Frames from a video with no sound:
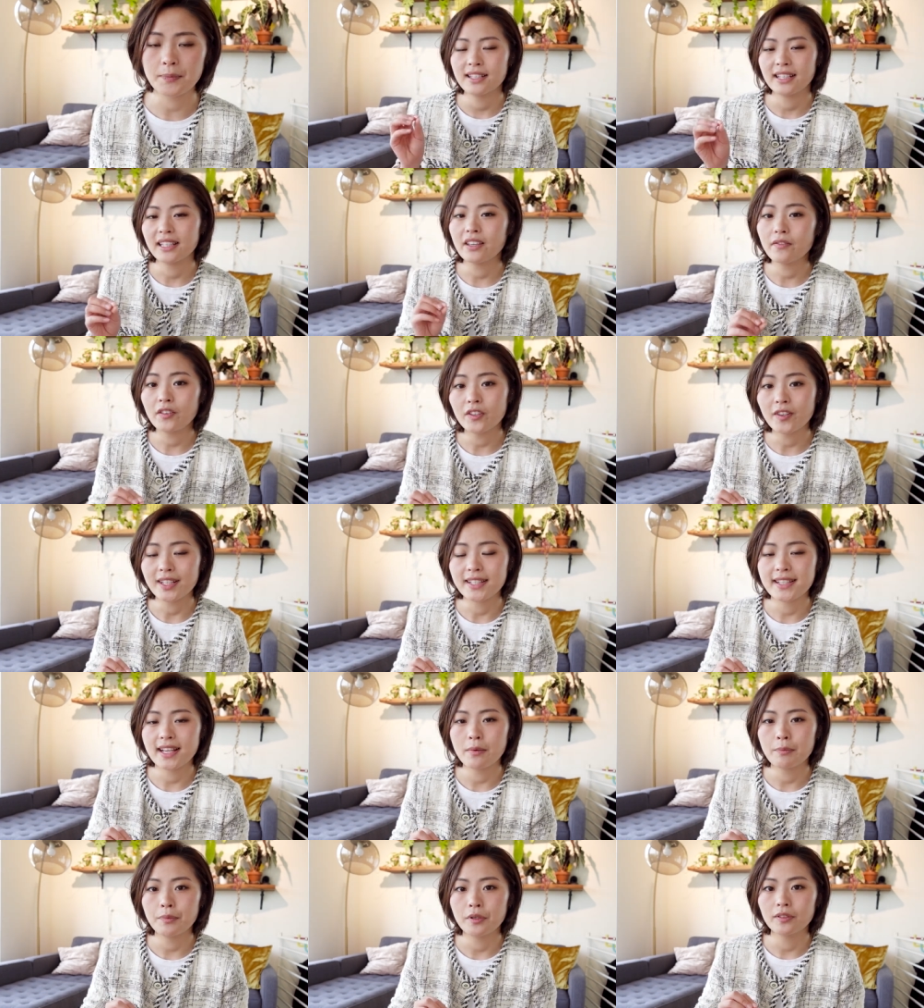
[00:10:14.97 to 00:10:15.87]
To give you an
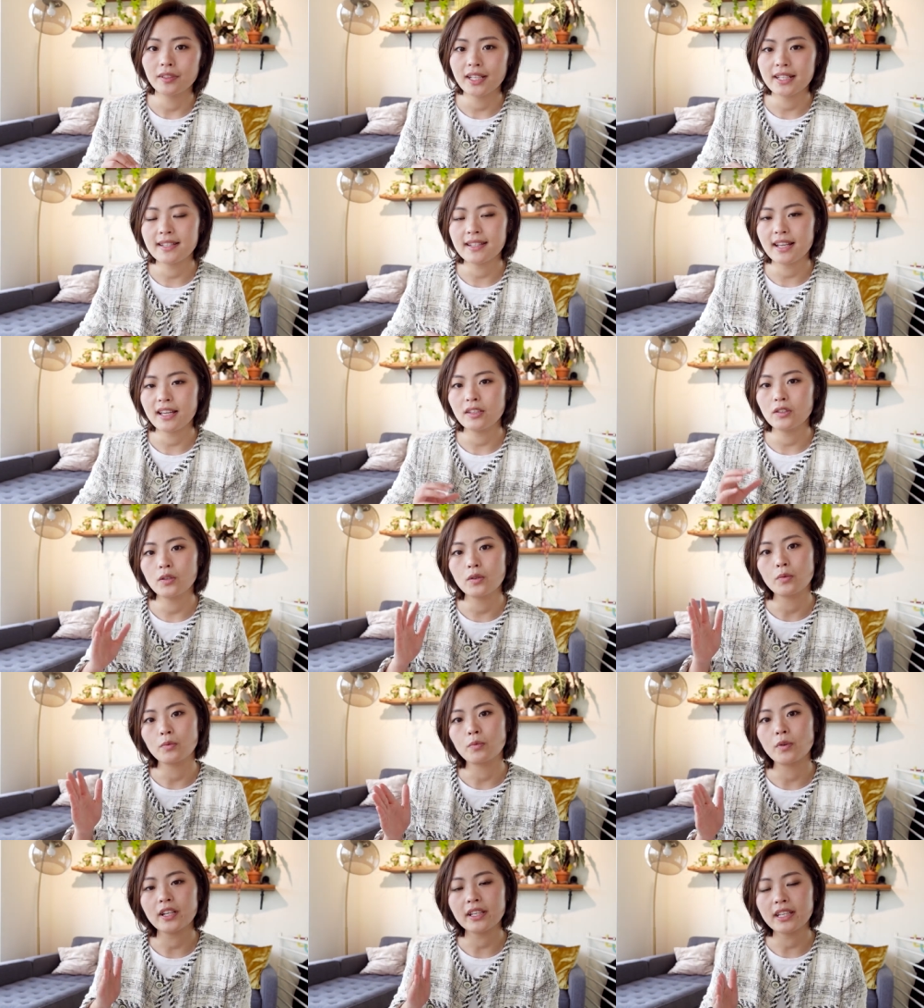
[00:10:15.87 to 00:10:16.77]
example, let's say
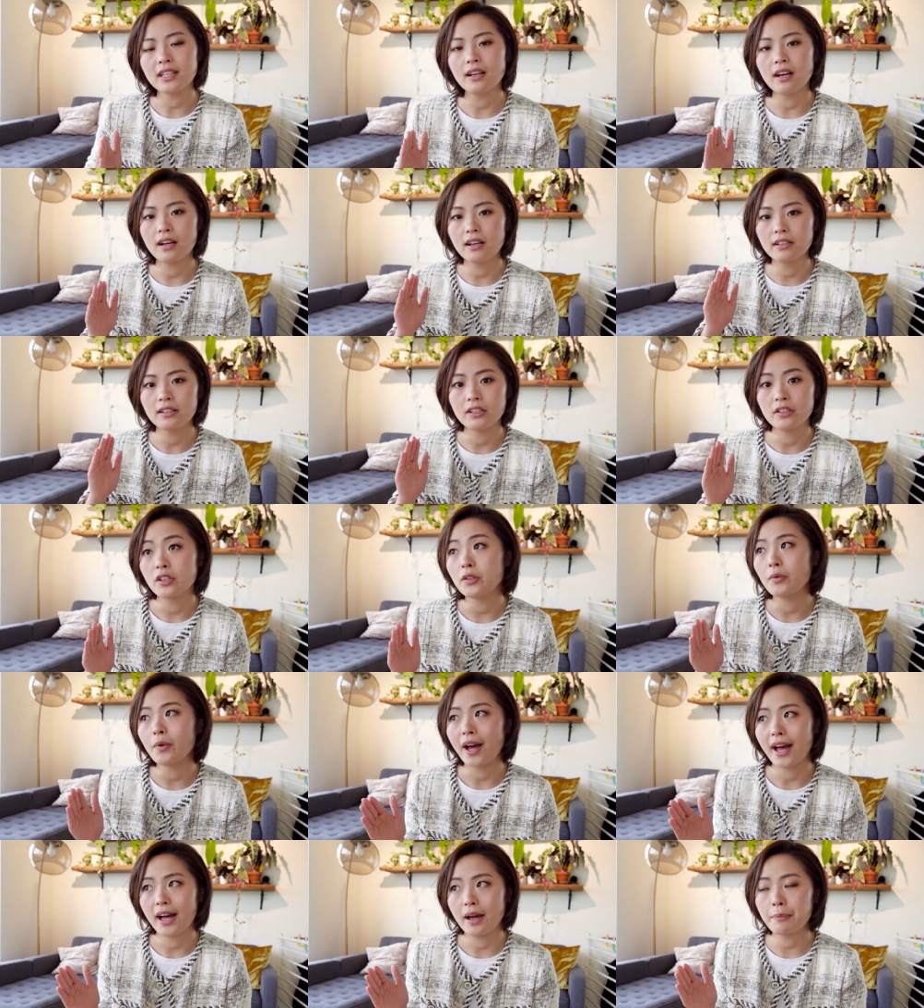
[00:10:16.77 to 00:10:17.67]
you're working on a
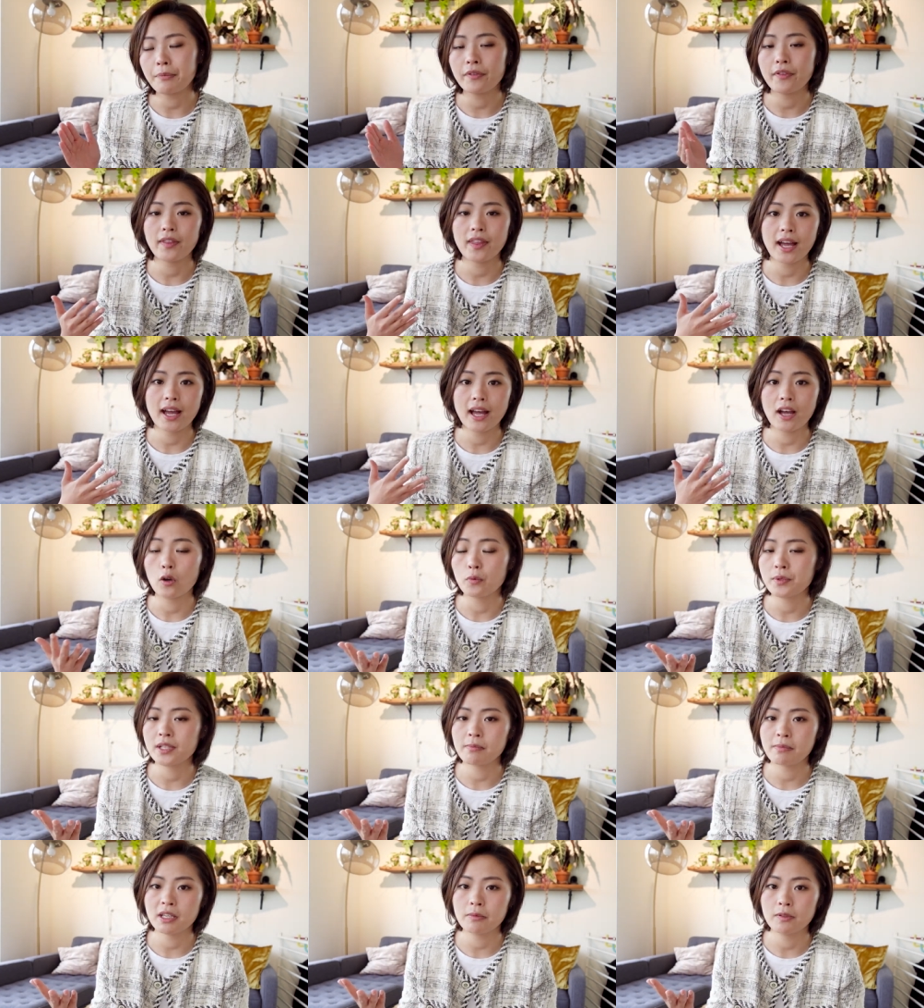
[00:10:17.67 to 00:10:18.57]
new app that
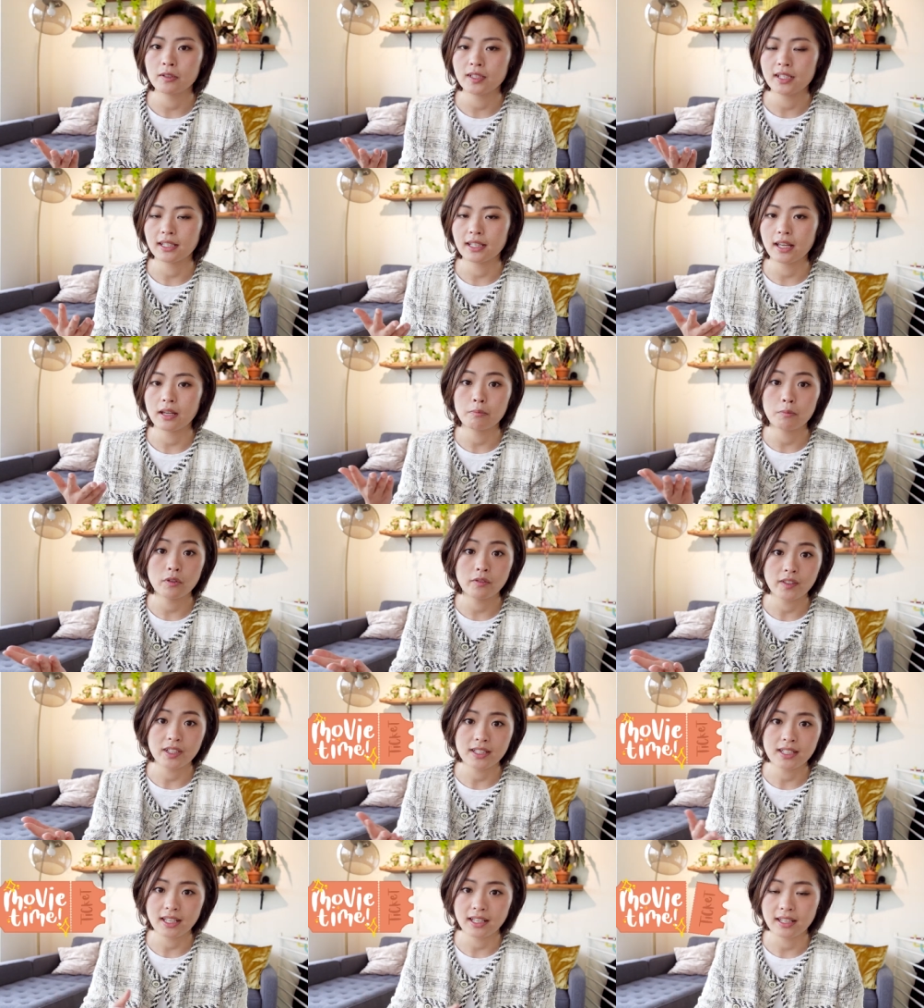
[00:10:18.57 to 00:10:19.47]
helps people to get
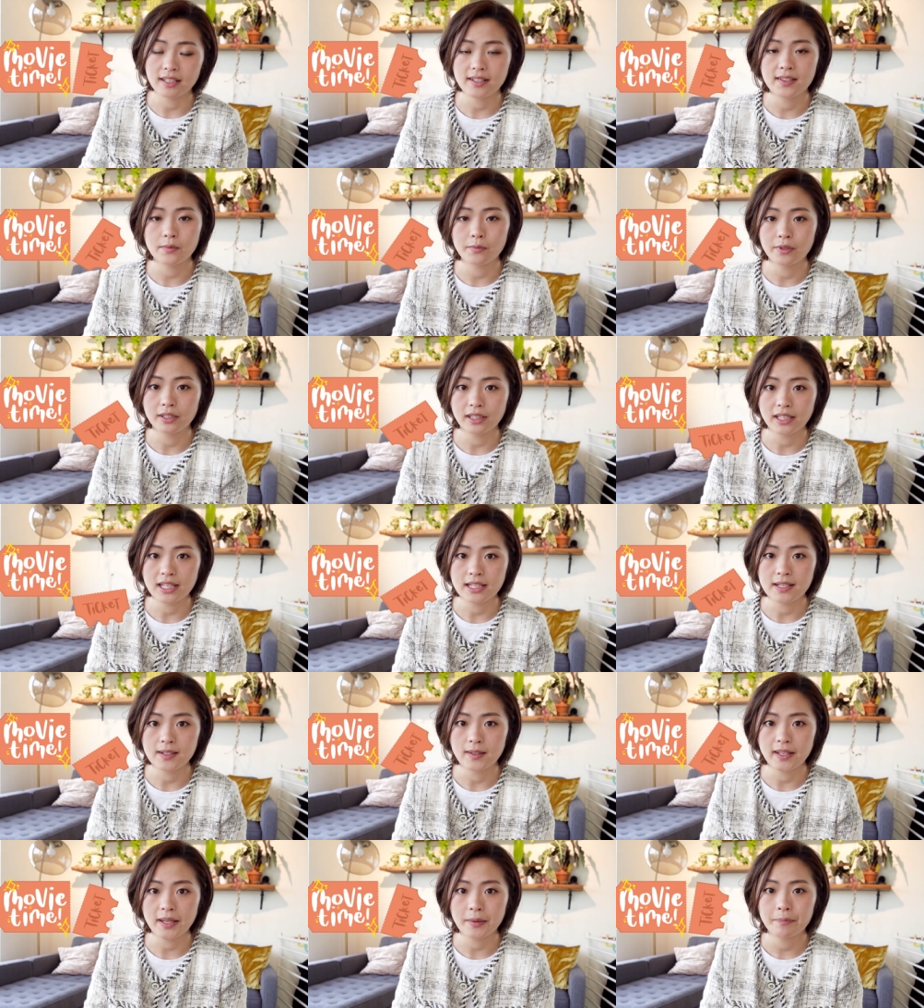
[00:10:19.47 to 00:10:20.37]
movie tickets really
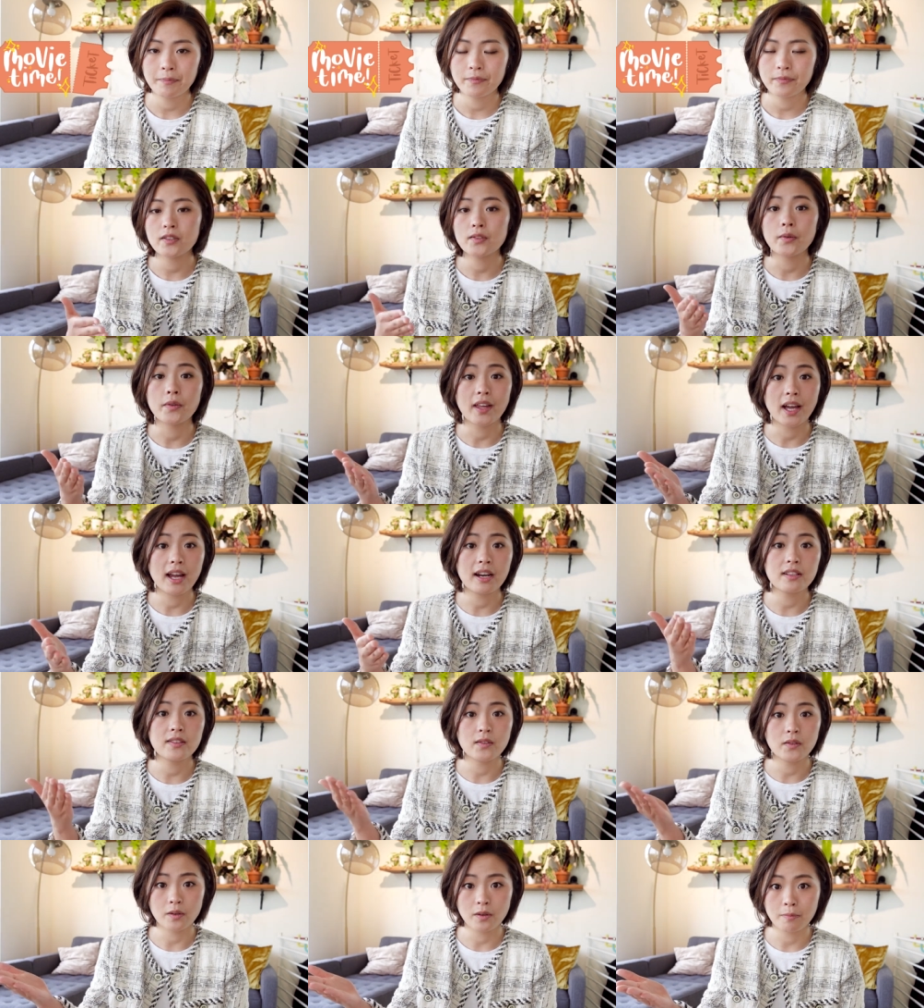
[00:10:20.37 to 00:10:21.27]
easily. So that
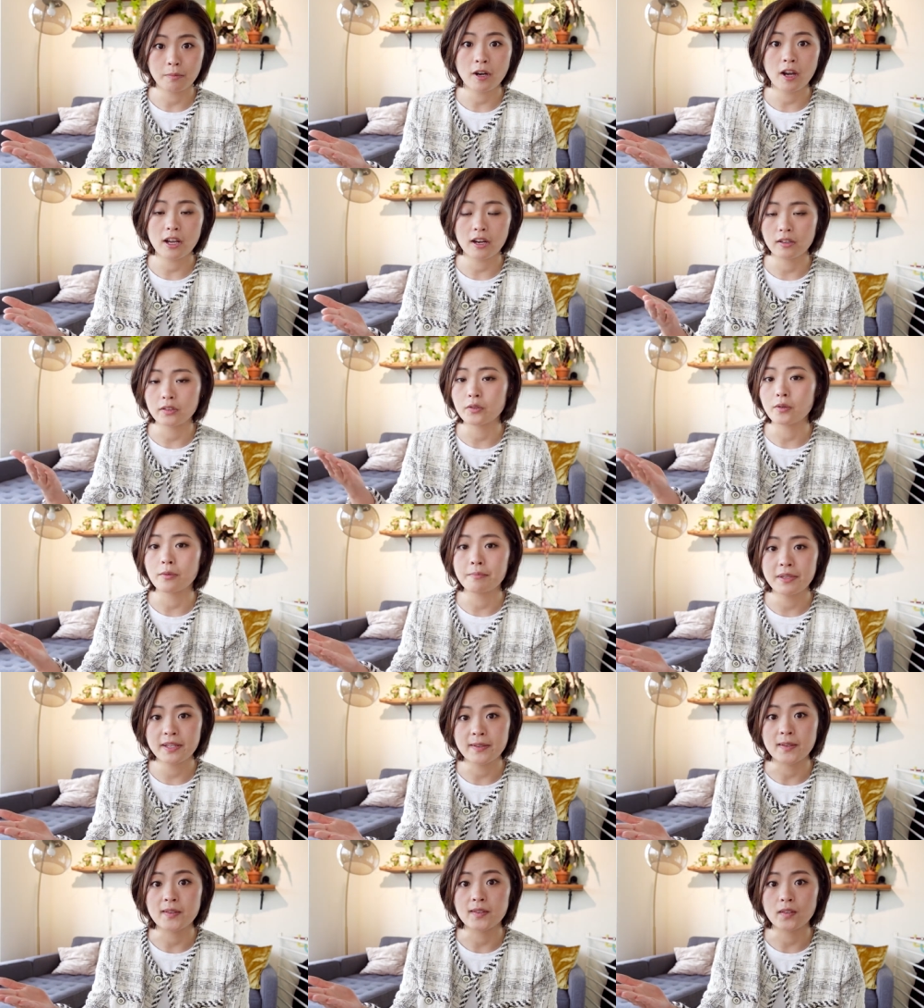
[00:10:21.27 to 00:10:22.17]
is your product or
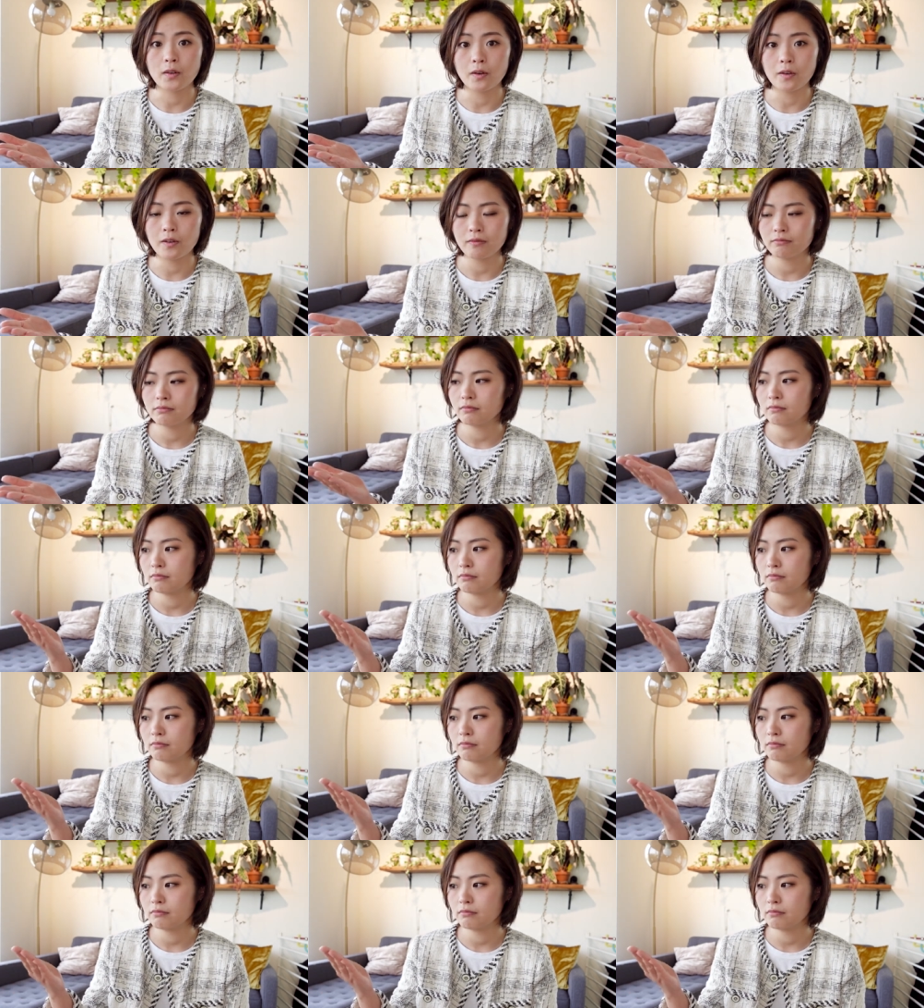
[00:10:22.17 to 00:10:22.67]
business goal.